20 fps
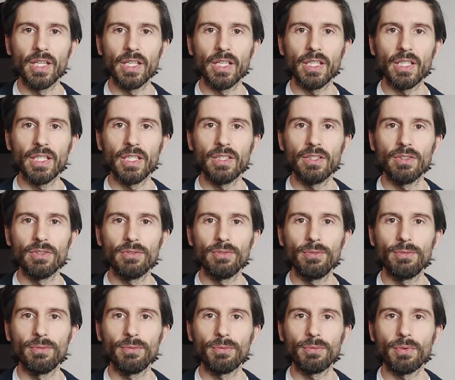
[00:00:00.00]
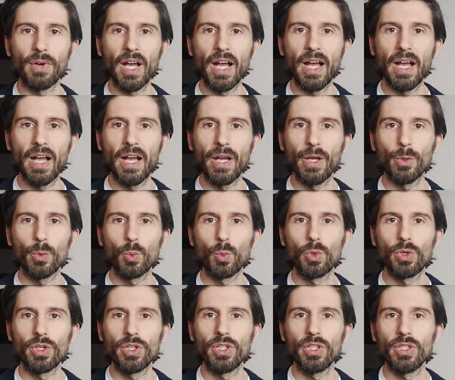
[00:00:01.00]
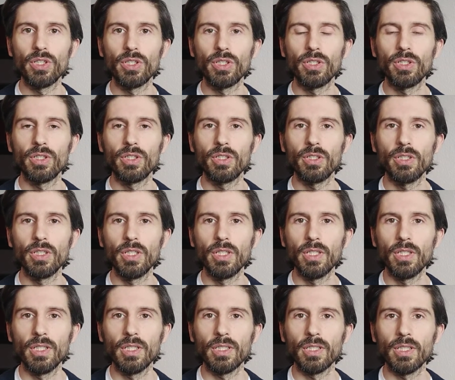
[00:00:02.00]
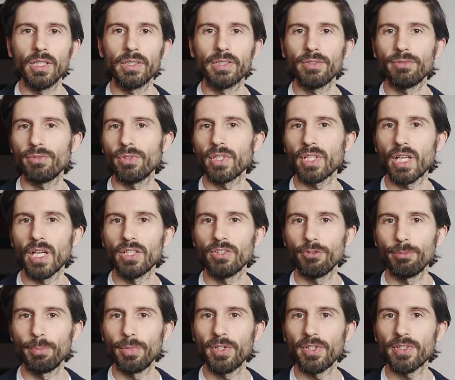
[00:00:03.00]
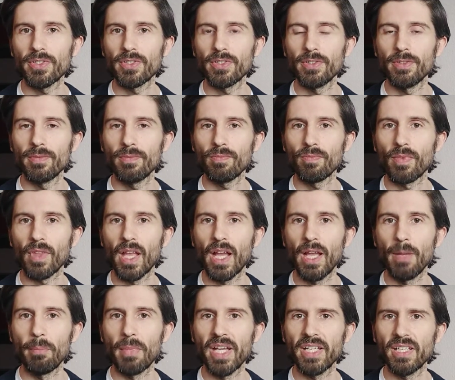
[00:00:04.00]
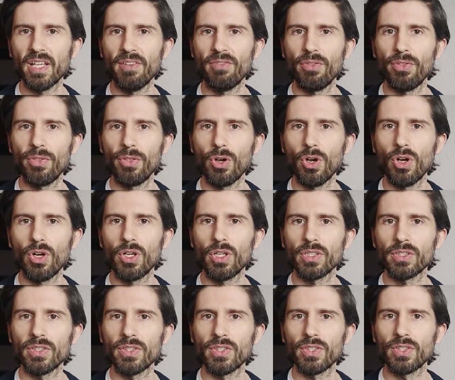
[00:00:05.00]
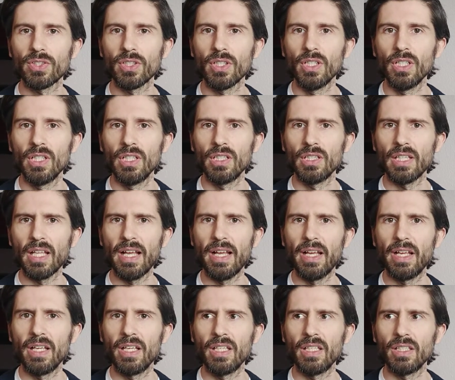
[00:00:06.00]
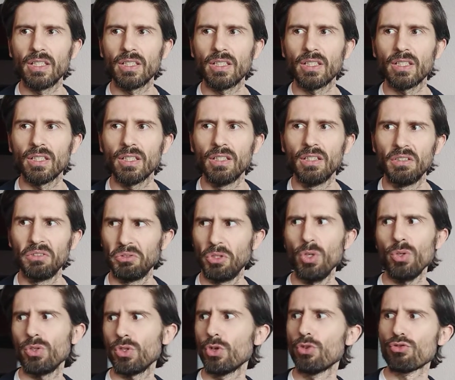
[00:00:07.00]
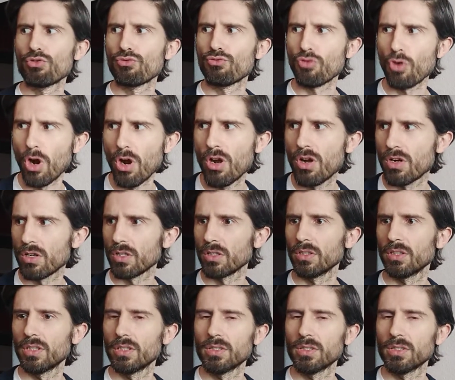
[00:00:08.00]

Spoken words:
if I were a different kind of person, I might have thought like, no, you're wrong.